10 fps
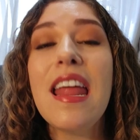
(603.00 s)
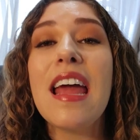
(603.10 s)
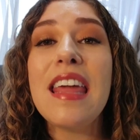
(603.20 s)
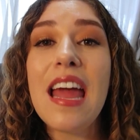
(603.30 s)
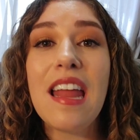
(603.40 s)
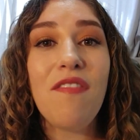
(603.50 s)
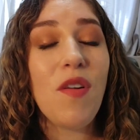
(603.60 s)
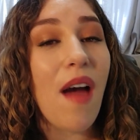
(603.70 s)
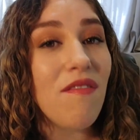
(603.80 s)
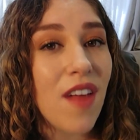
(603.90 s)
again, if you
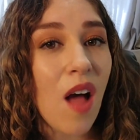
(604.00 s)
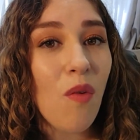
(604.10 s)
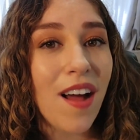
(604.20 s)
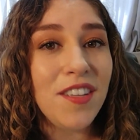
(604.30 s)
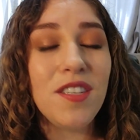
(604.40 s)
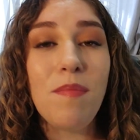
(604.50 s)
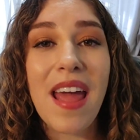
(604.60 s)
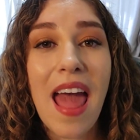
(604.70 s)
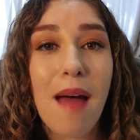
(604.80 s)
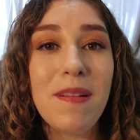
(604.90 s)
have not watched my
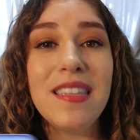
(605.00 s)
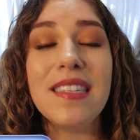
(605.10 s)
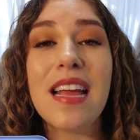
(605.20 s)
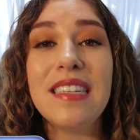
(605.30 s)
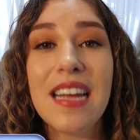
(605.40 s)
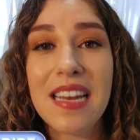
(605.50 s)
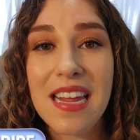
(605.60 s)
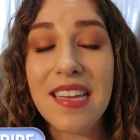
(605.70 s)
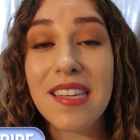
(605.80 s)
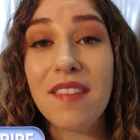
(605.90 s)
habits and
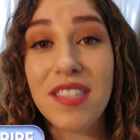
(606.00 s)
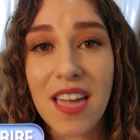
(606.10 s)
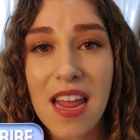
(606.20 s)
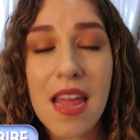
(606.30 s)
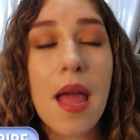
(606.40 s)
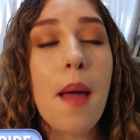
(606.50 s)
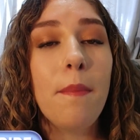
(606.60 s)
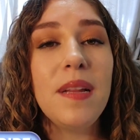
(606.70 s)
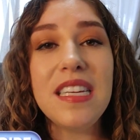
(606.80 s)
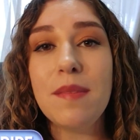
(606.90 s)
techniques of studying,
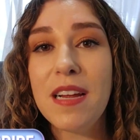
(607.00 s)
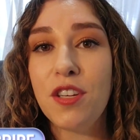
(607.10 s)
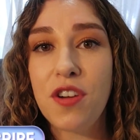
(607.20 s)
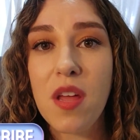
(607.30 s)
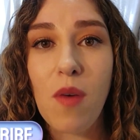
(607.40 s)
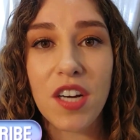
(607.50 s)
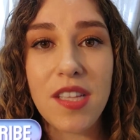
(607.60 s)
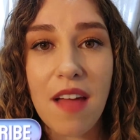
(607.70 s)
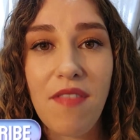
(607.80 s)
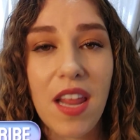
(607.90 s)
please make sure you watch
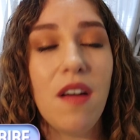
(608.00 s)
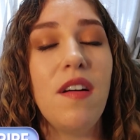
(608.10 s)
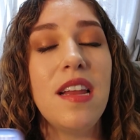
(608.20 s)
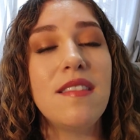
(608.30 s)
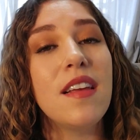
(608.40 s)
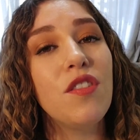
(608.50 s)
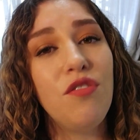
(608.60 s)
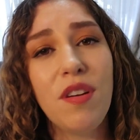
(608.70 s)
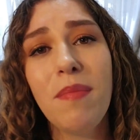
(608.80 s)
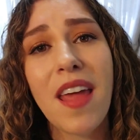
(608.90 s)
that video. It is
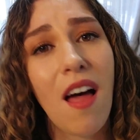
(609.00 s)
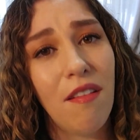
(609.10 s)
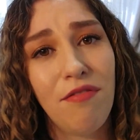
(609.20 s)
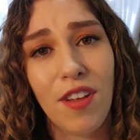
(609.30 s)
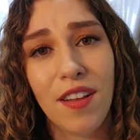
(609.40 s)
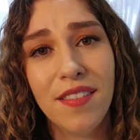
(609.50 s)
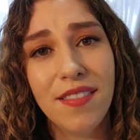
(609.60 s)
extremely helpful.